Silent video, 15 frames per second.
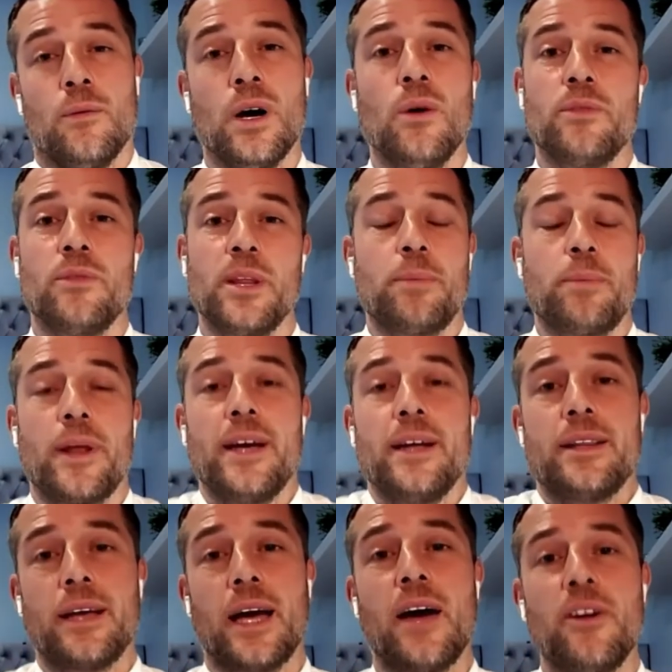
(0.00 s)
Well, they
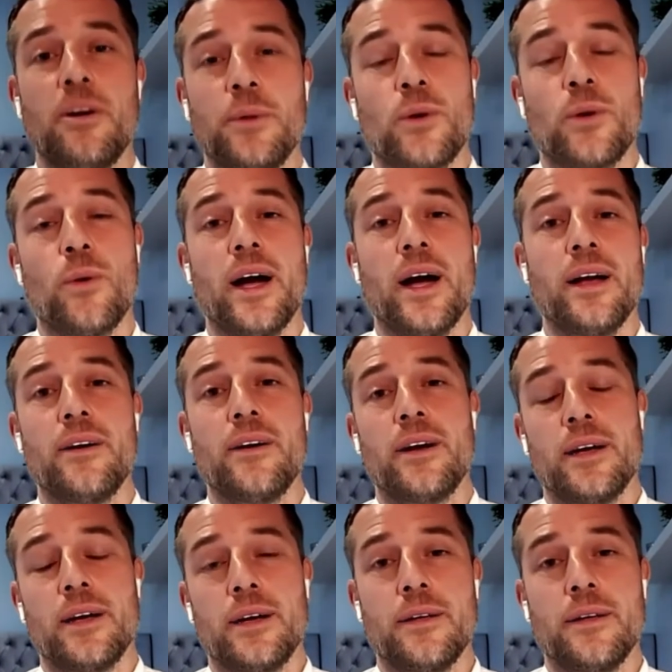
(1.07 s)
played Harry
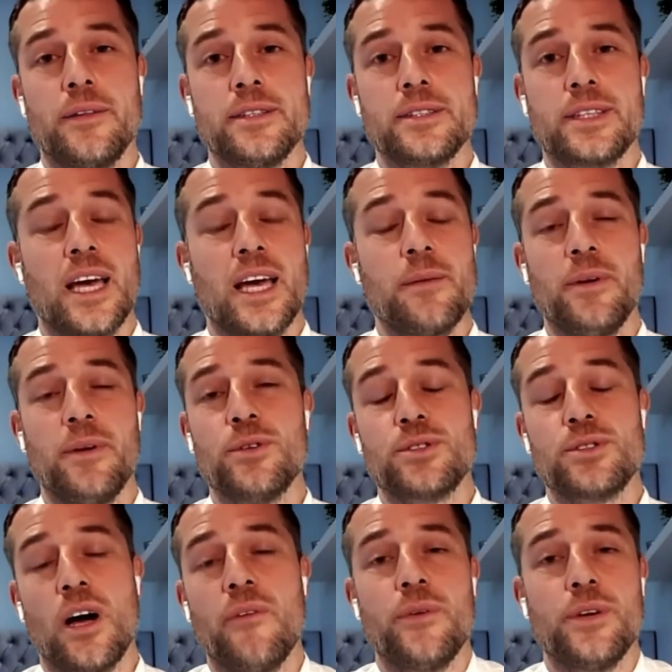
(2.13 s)
Maguire in this game. He
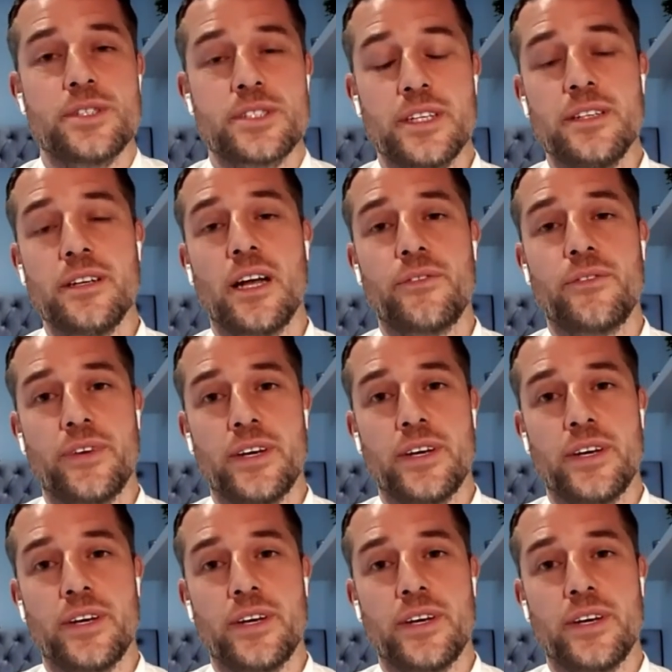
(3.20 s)
was obviously not